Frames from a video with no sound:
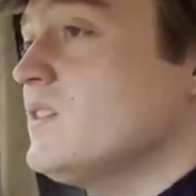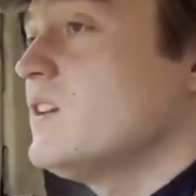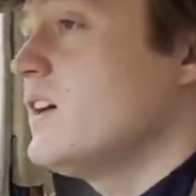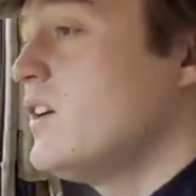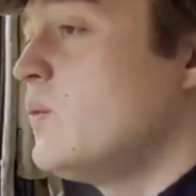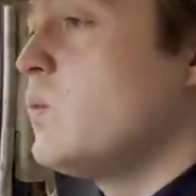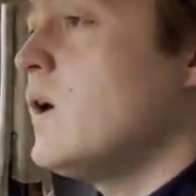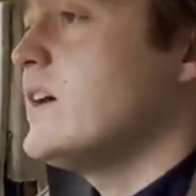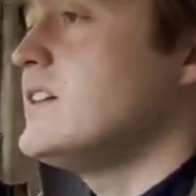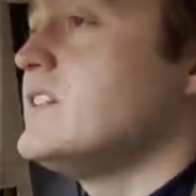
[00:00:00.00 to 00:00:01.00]
And on
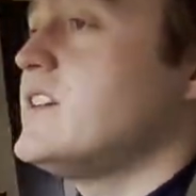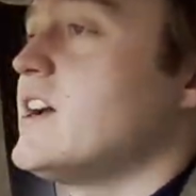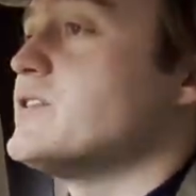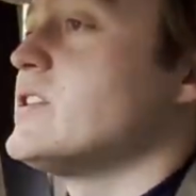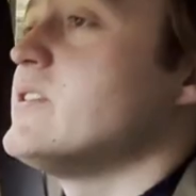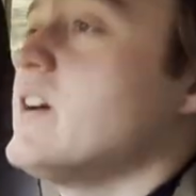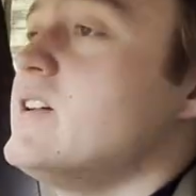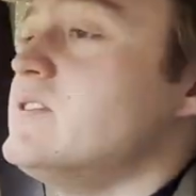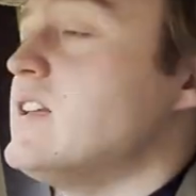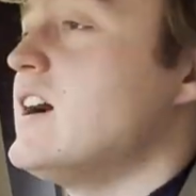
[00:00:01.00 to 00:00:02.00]
windy country
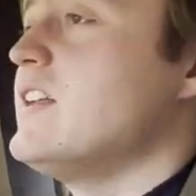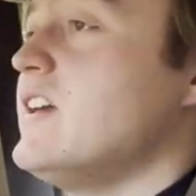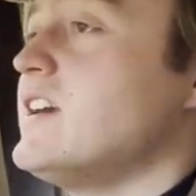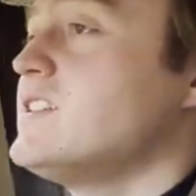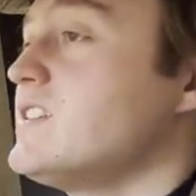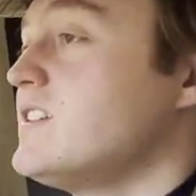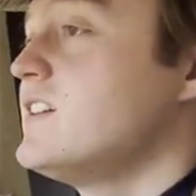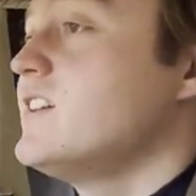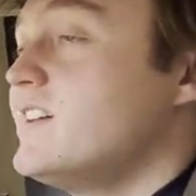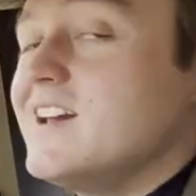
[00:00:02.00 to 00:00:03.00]
roads like this,
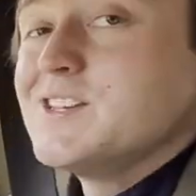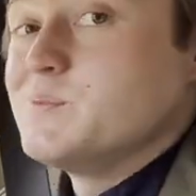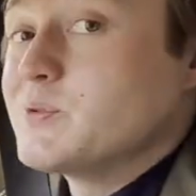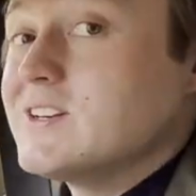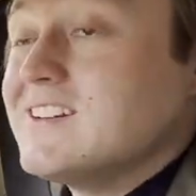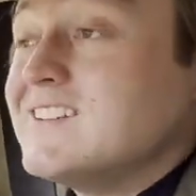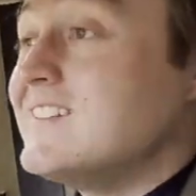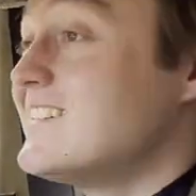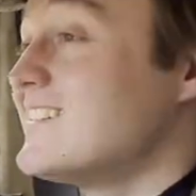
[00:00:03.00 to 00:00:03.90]
it's brilliant.